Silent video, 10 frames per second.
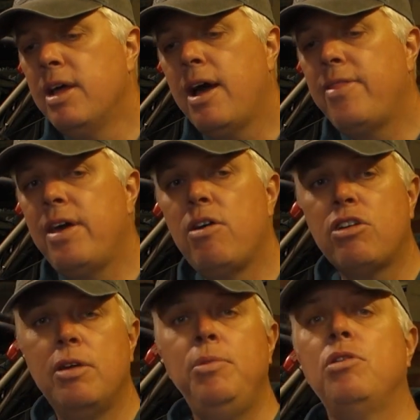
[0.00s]
And they are
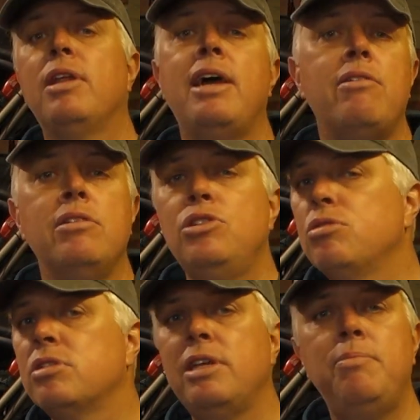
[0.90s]
communal areas. You're
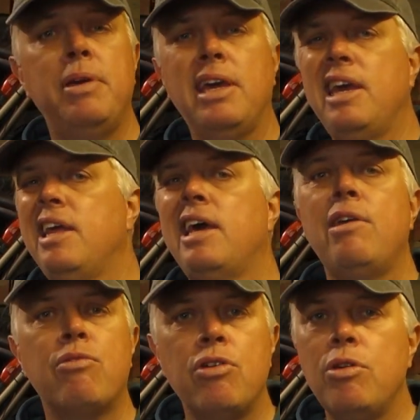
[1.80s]
sleeping in a
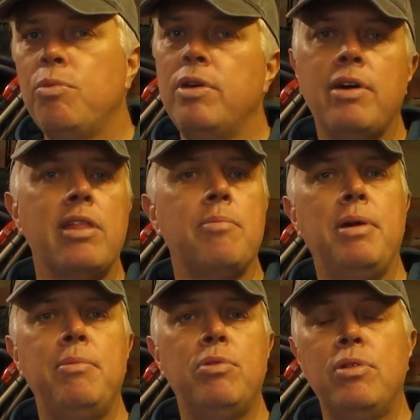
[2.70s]
room with other
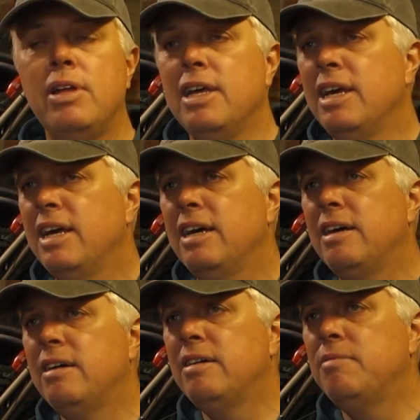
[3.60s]
people.
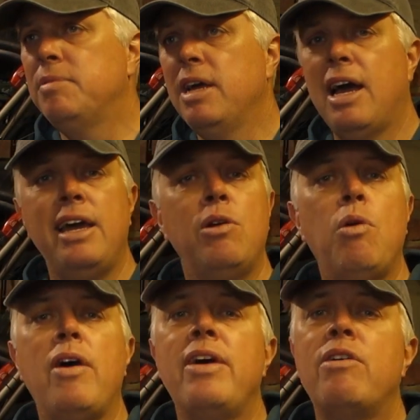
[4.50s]
Um, you know
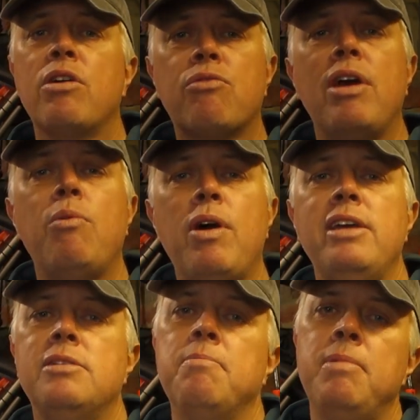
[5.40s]
what? And they're a great way
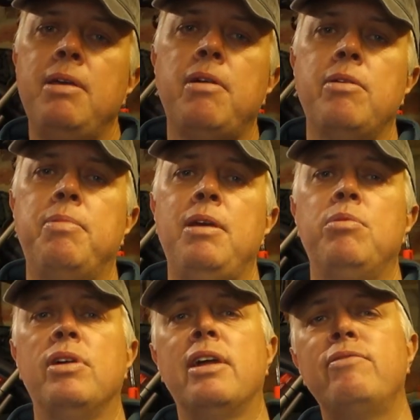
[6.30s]
to meet other
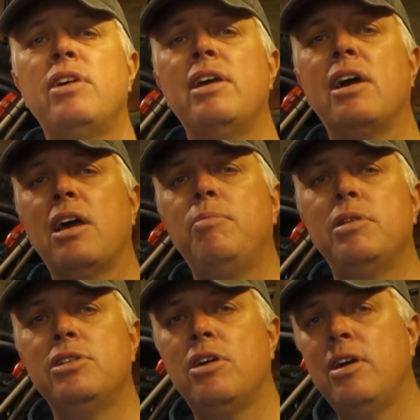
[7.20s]
people. And I've done it a couple
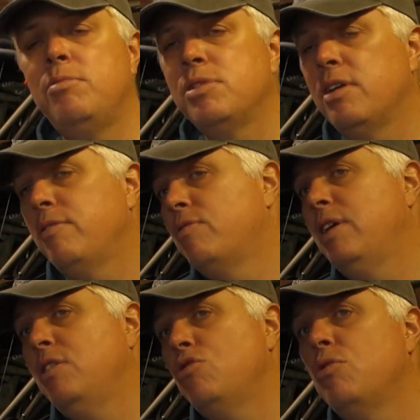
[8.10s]
of times and I've
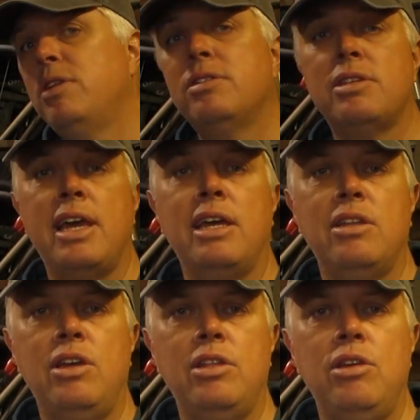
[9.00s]
really enjoyed staying
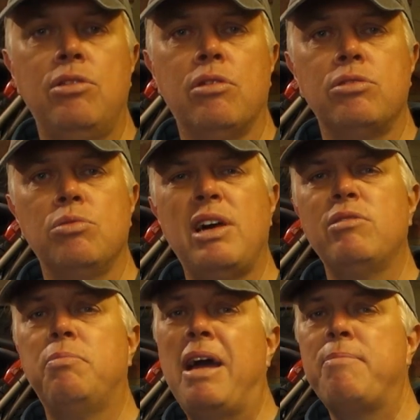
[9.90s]
in, in youth hostels. That
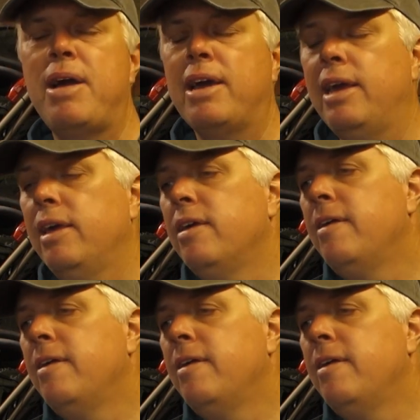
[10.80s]
was backpacking.